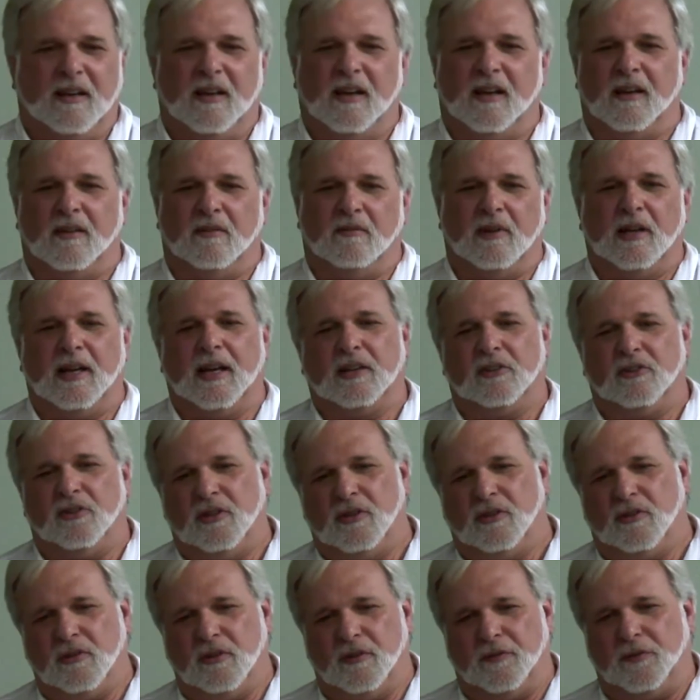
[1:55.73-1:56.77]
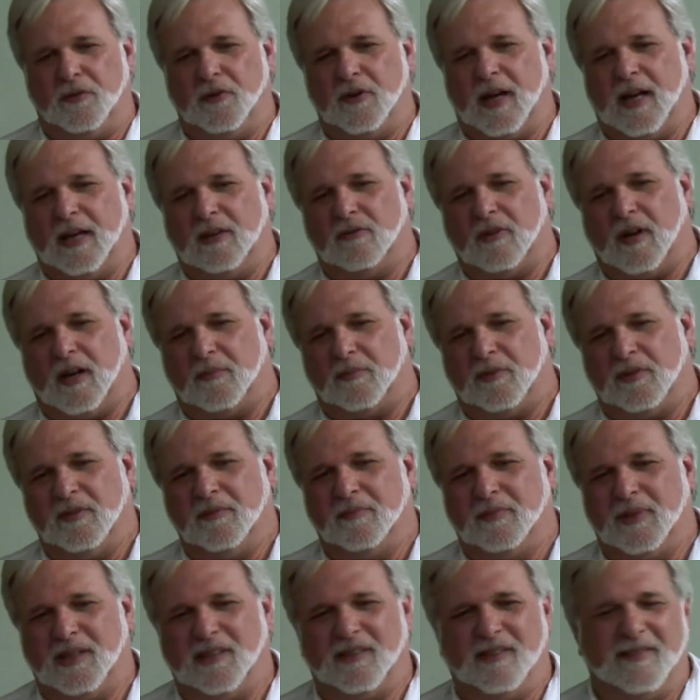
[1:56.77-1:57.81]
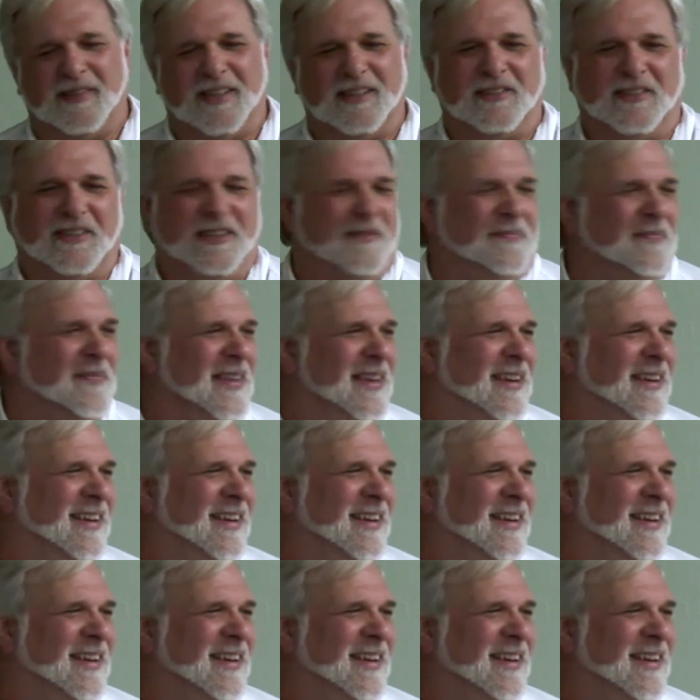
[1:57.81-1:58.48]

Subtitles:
Well, actually, you do a few eye drops, but that's it.